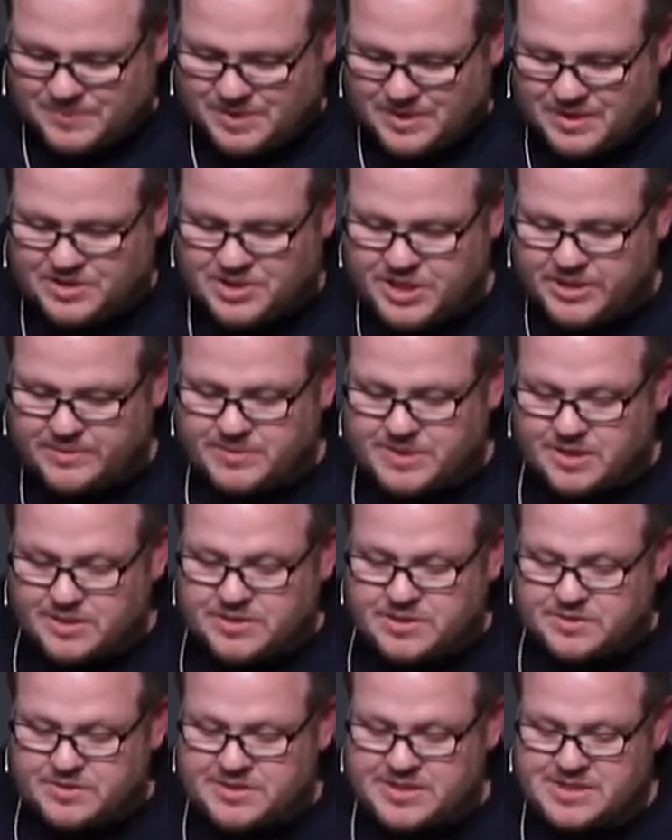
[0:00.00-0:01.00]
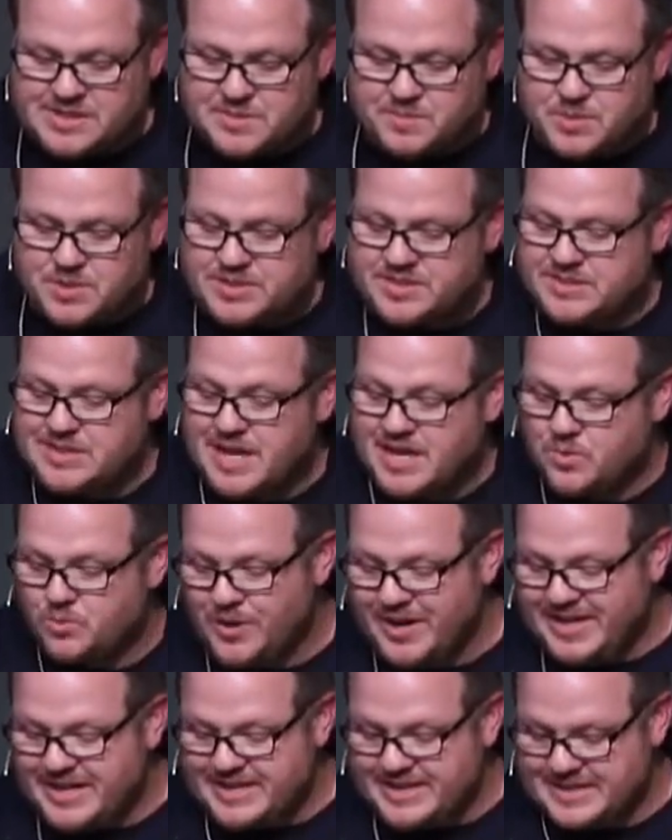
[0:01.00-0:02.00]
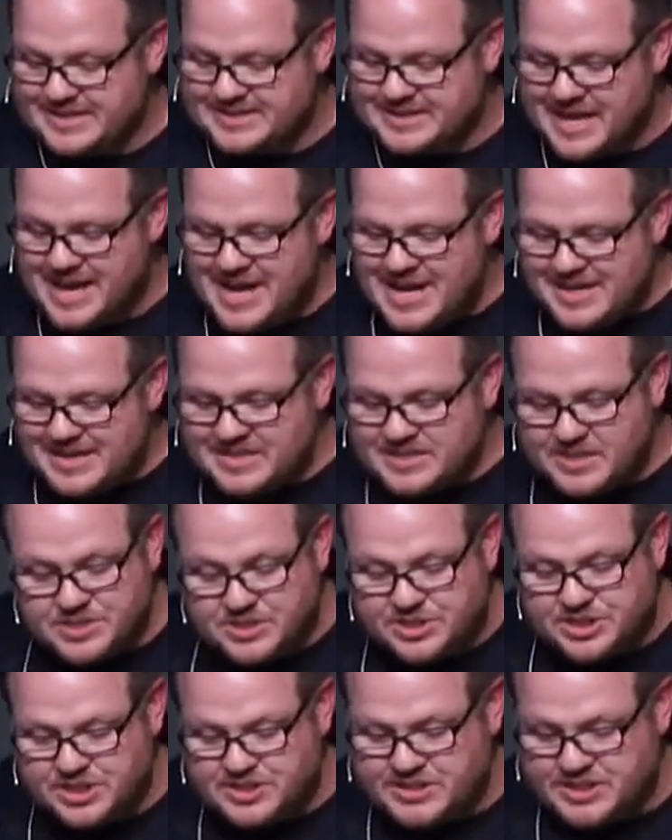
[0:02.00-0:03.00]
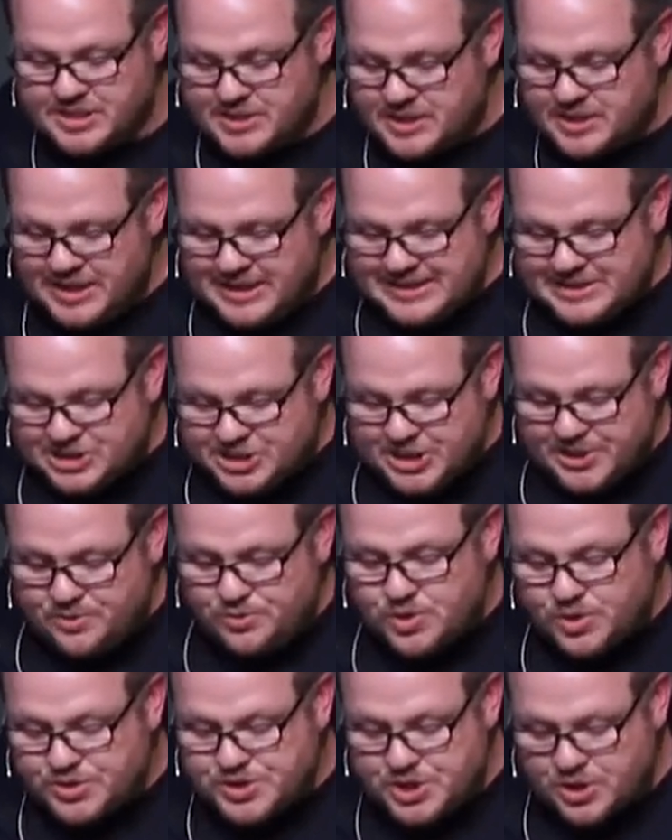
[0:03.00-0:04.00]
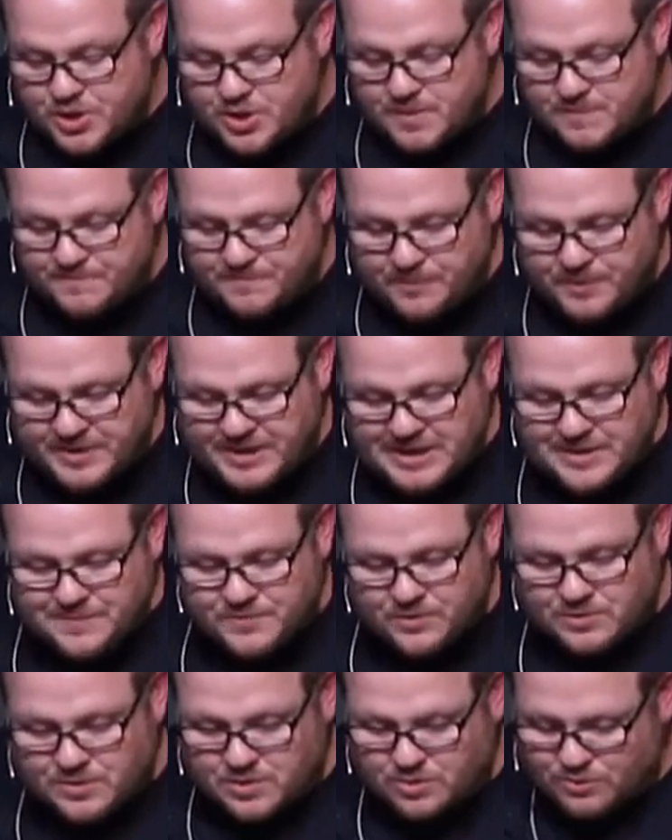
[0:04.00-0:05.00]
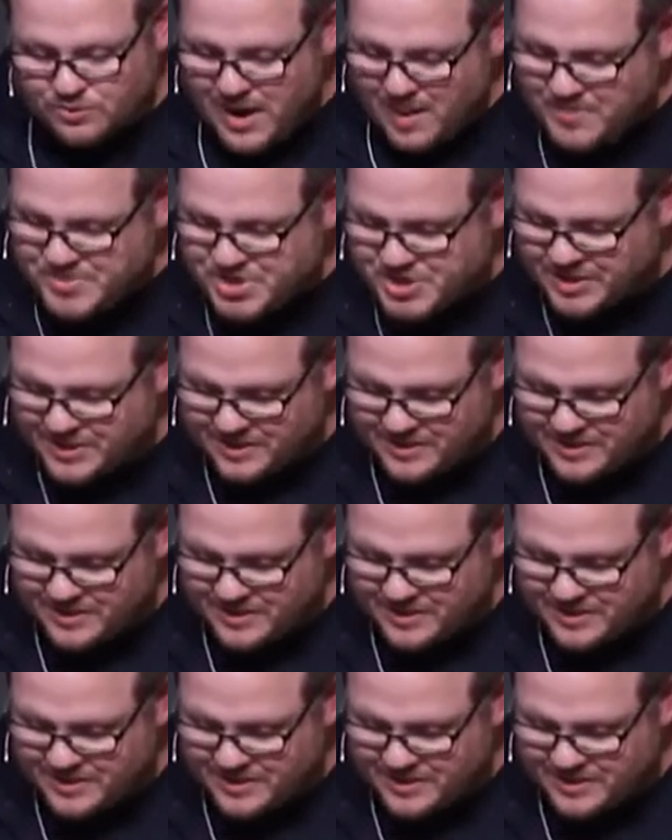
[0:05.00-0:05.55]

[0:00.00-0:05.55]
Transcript: James also says, put aside wickedness. This is just a general term for evil corruption.